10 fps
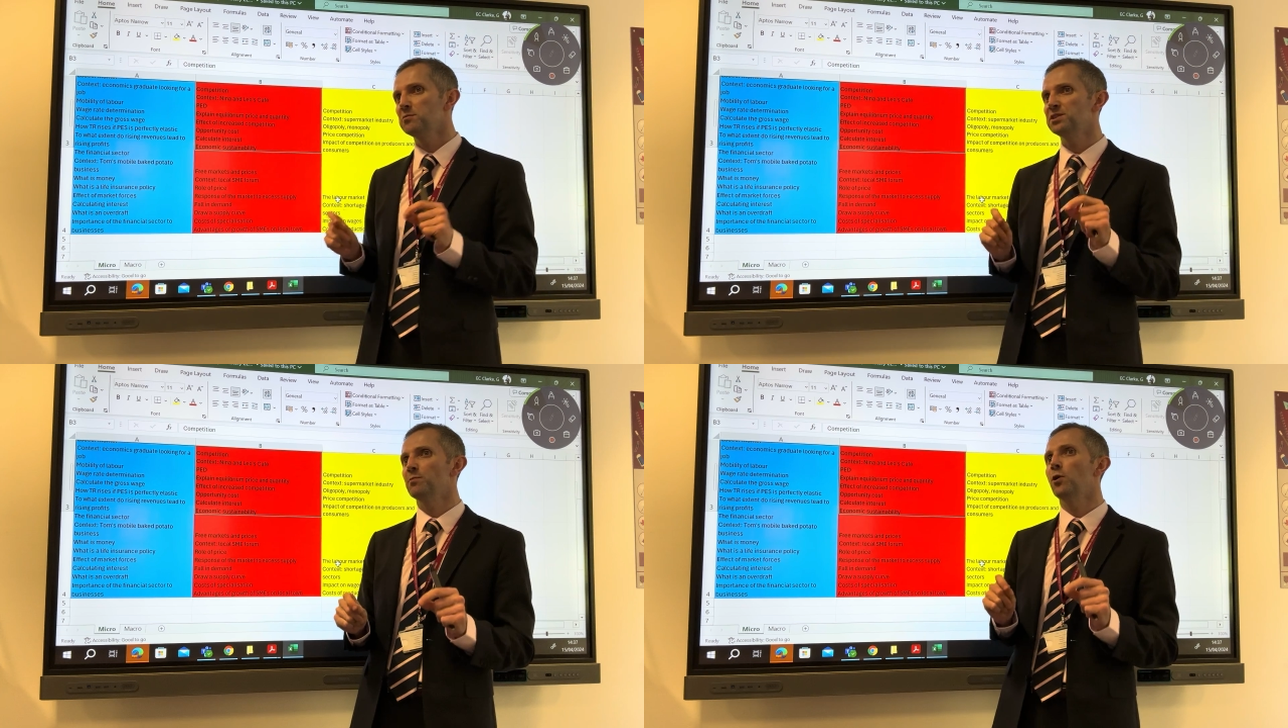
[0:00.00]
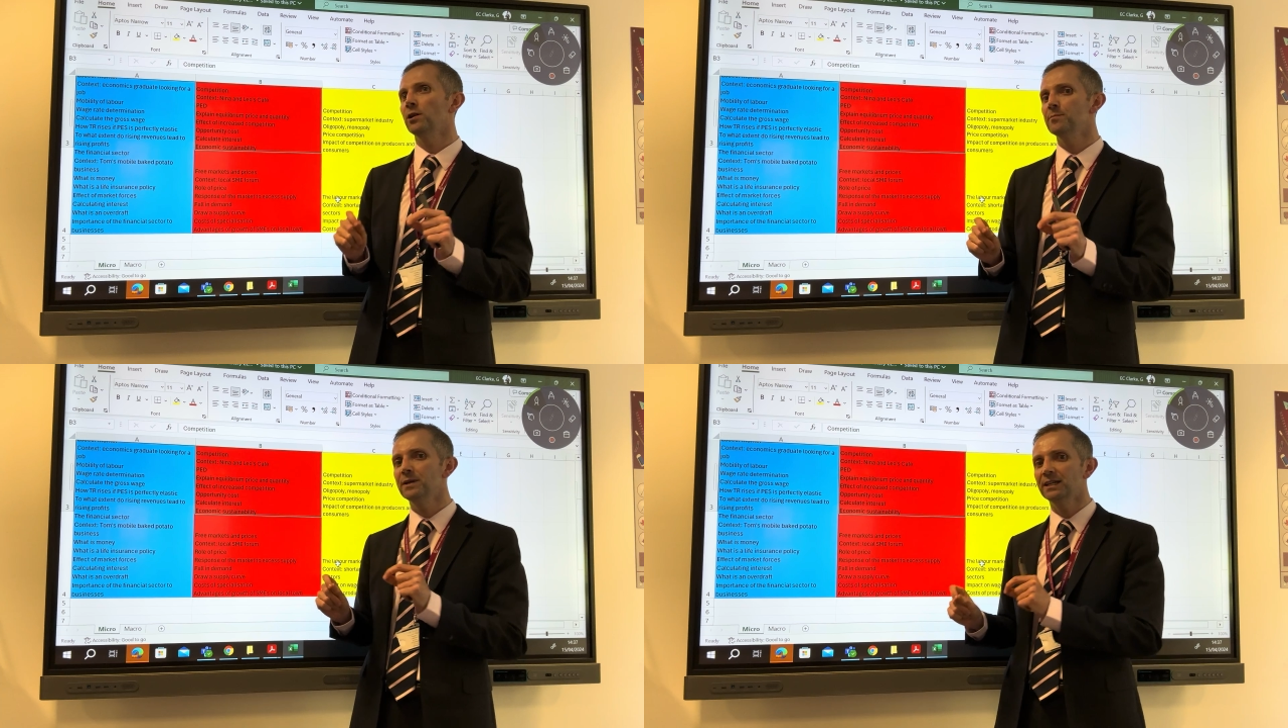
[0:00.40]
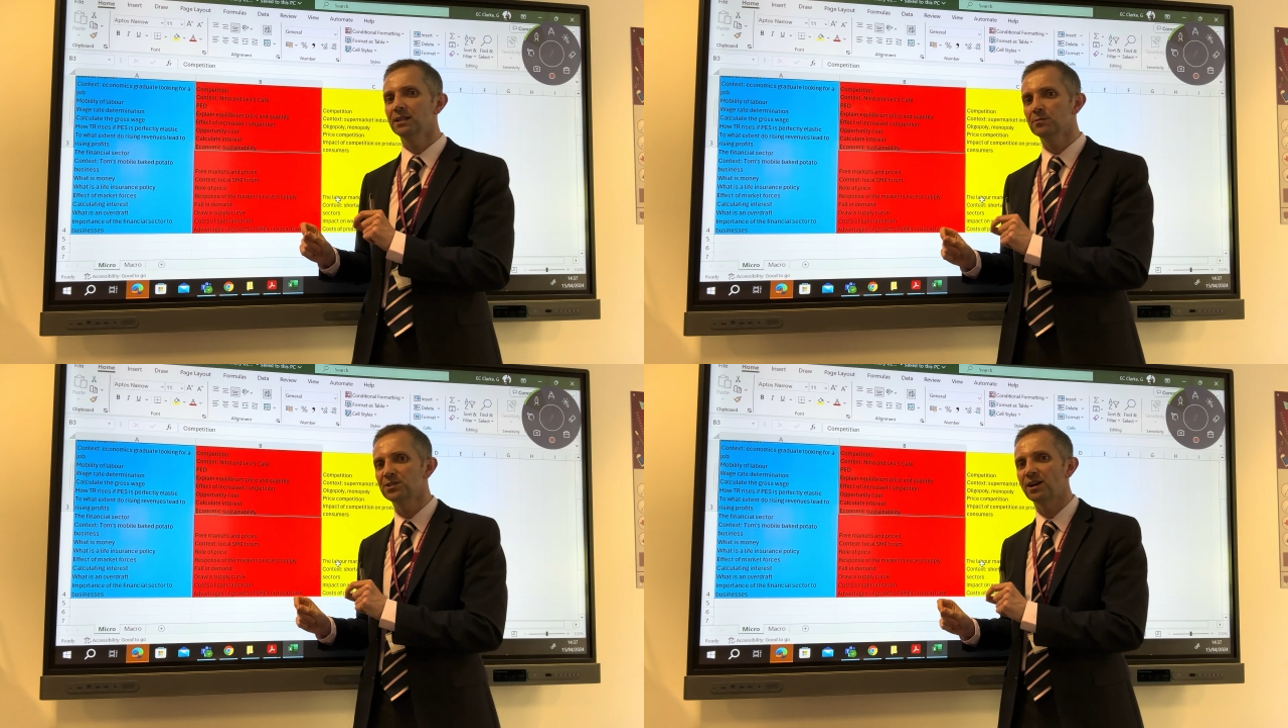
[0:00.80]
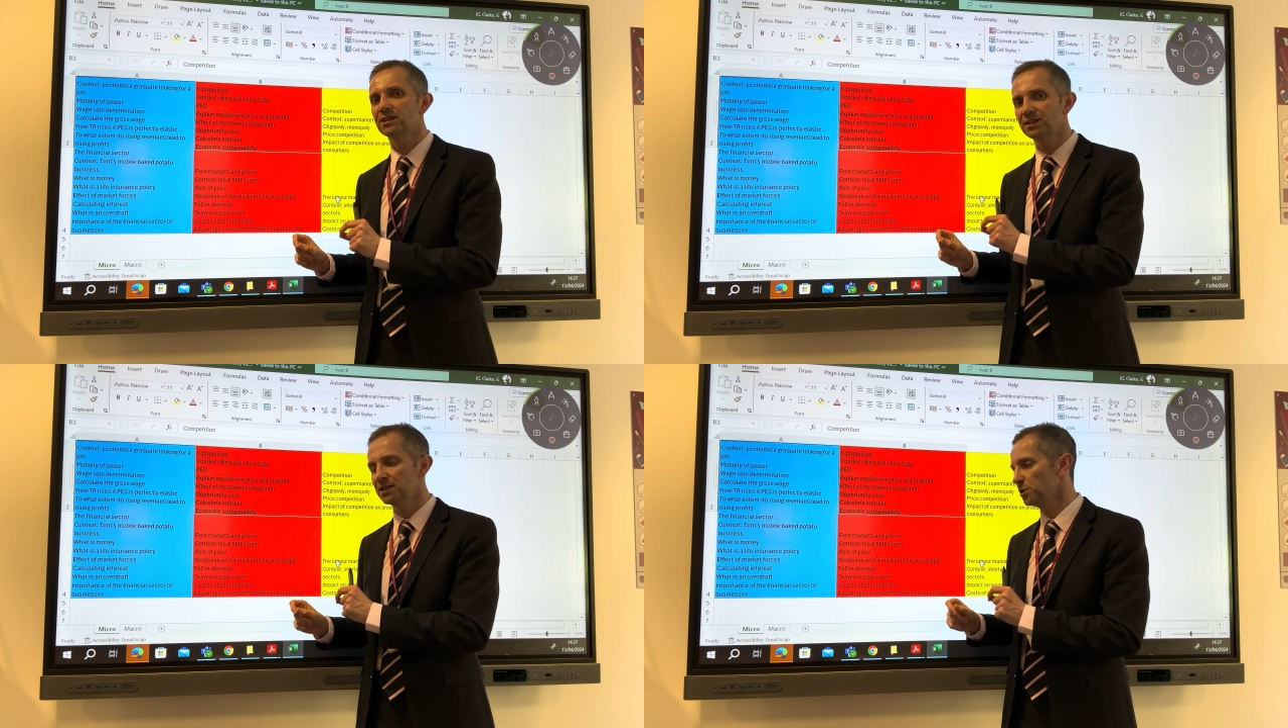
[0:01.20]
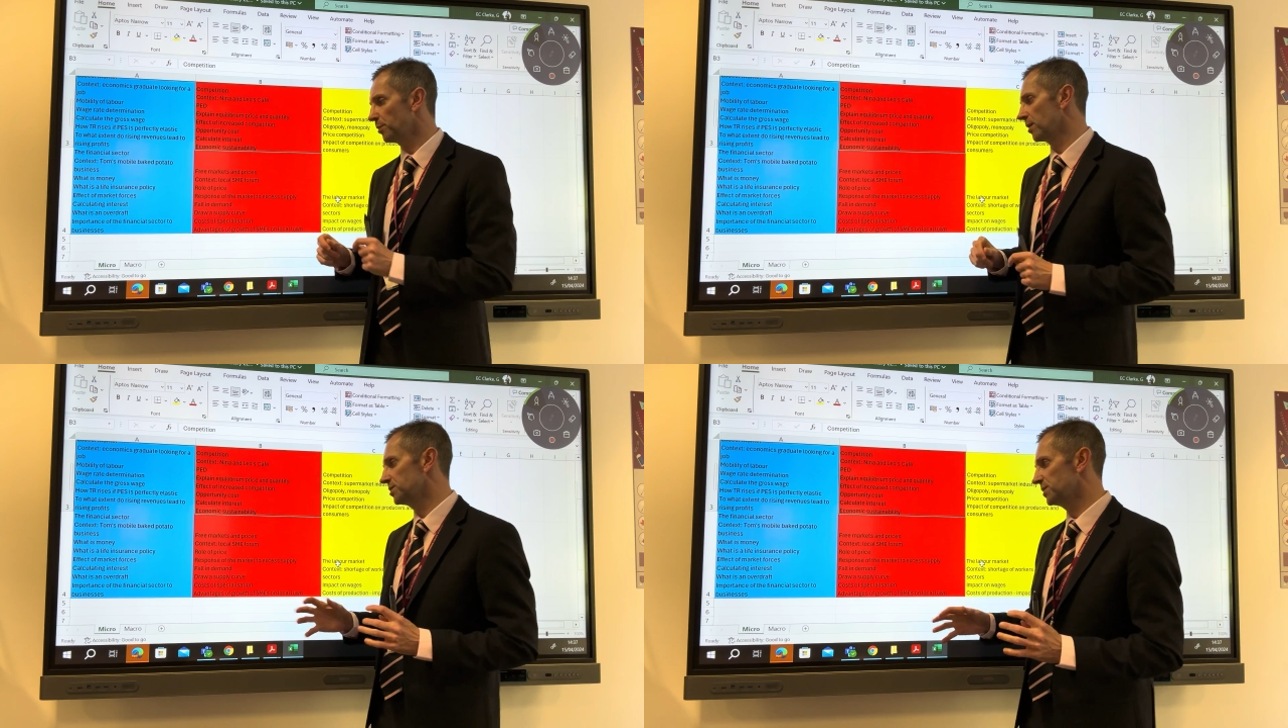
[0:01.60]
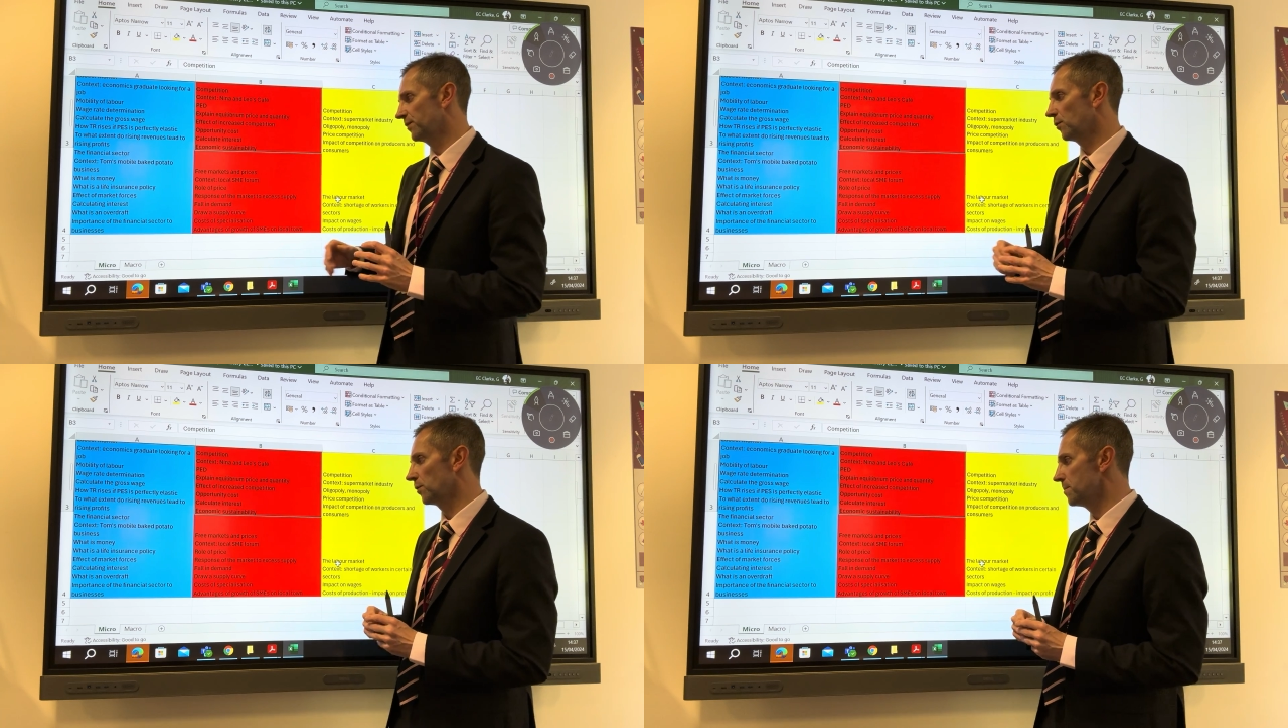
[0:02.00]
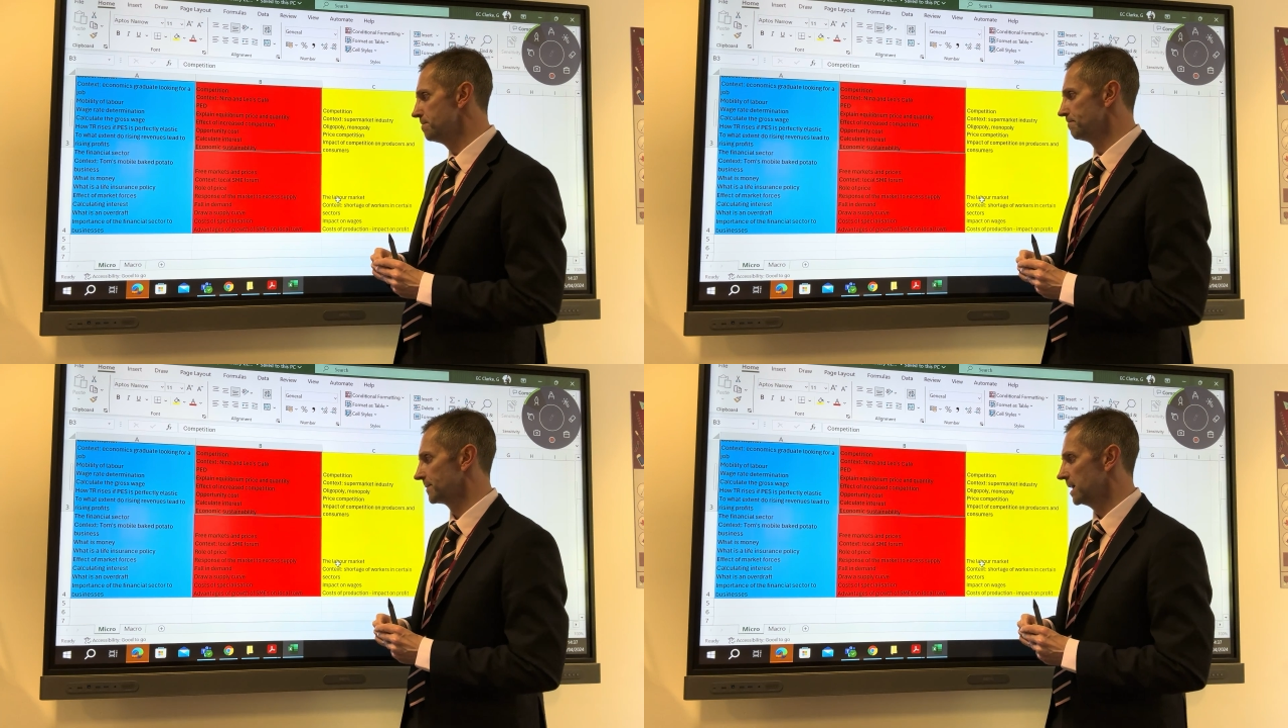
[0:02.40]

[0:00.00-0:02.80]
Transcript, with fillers: small and medium sized enterprises forum.